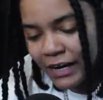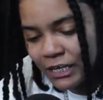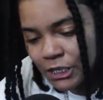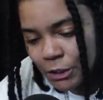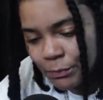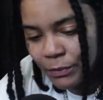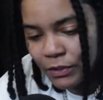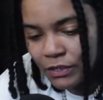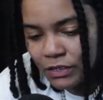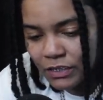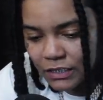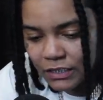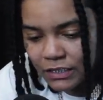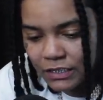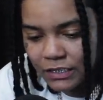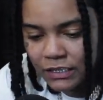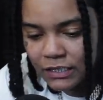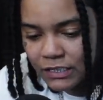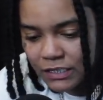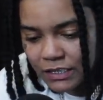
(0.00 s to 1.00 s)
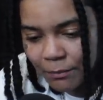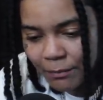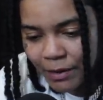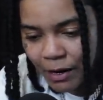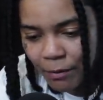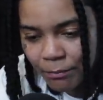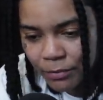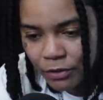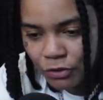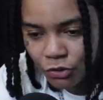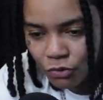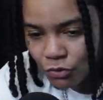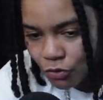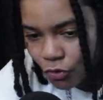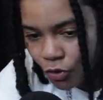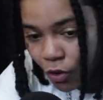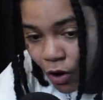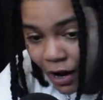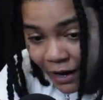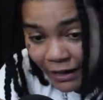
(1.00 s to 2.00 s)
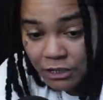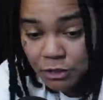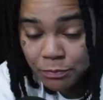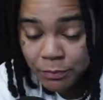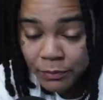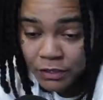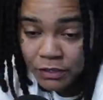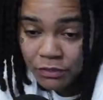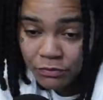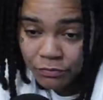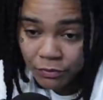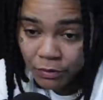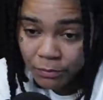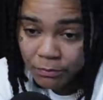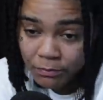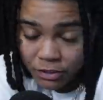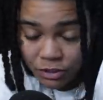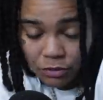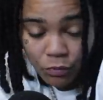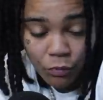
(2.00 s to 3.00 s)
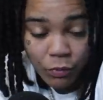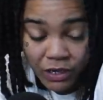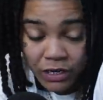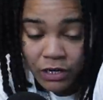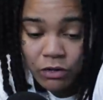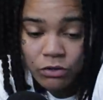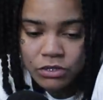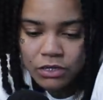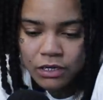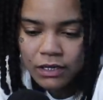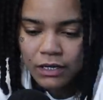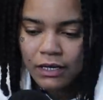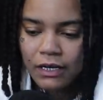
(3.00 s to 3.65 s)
experiences and something I've been through or I experienced from someone right. else.